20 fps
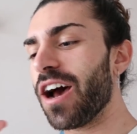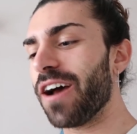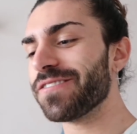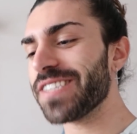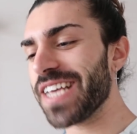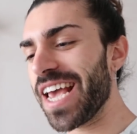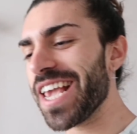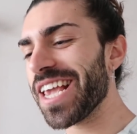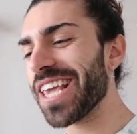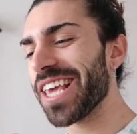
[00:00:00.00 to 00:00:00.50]

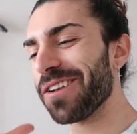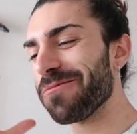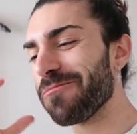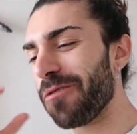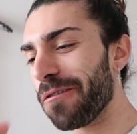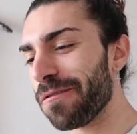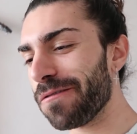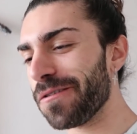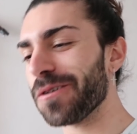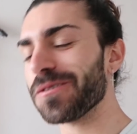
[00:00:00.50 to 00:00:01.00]
I've taken
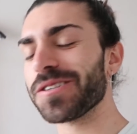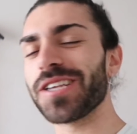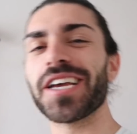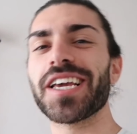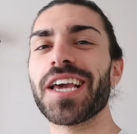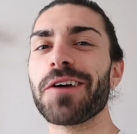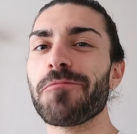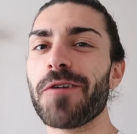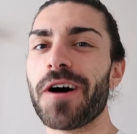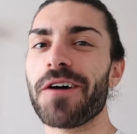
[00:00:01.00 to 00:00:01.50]
what feels
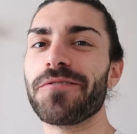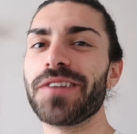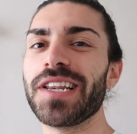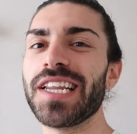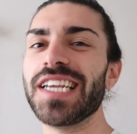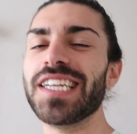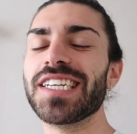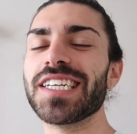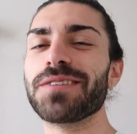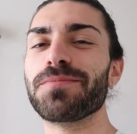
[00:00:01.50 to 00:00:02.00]
like a
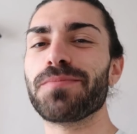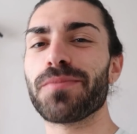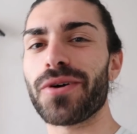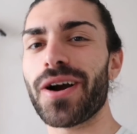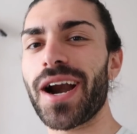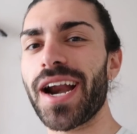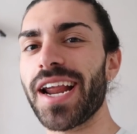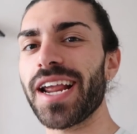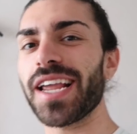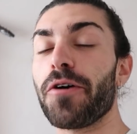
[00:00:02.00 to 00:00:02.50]
well-needed
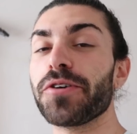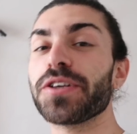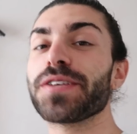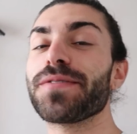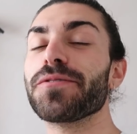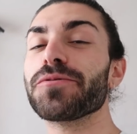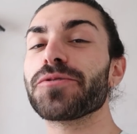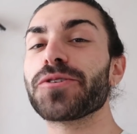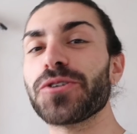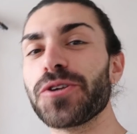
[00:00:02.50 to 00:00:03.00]
break. I
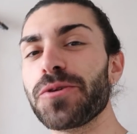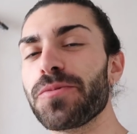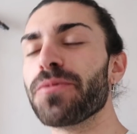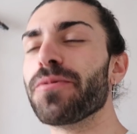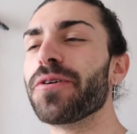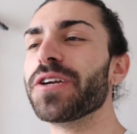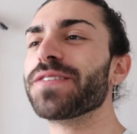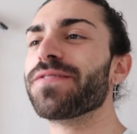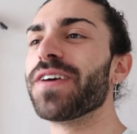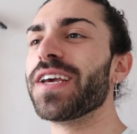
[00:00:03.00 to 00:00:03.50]
always feel super
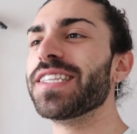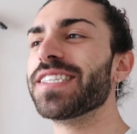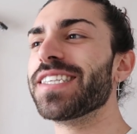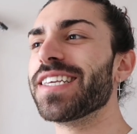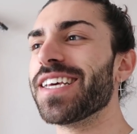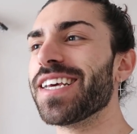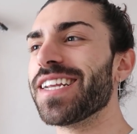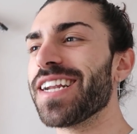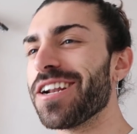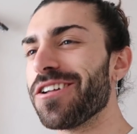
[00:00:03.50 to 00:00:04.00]

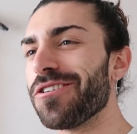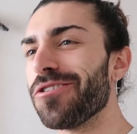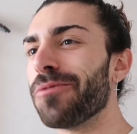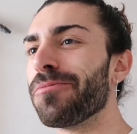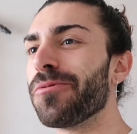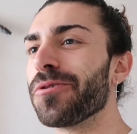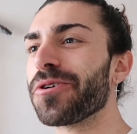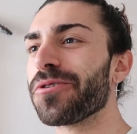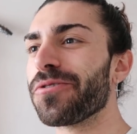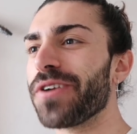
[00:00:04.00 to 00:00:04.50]
motivated and a
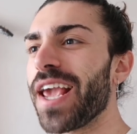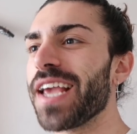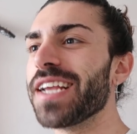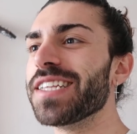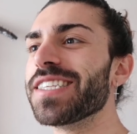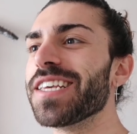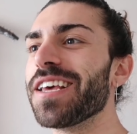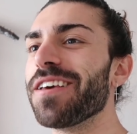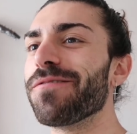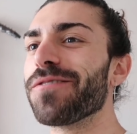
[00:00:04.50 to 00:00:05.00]
lot more
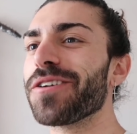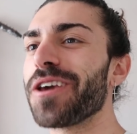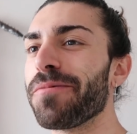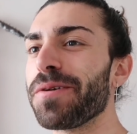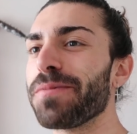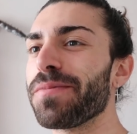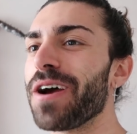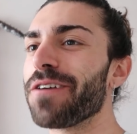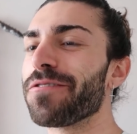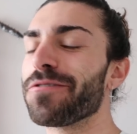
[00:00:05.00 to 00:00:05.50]
creative
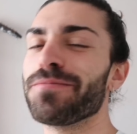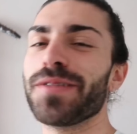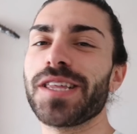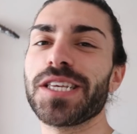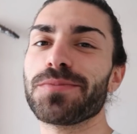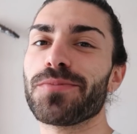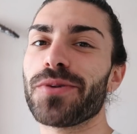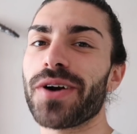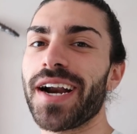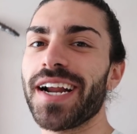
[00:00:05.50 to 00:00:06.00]
coming back from
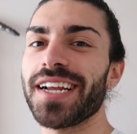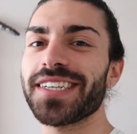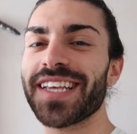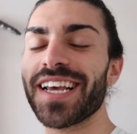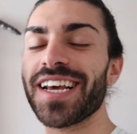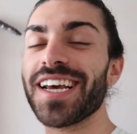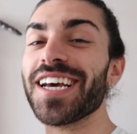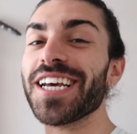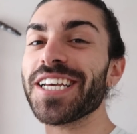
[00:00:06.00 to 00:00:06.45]
these breaks.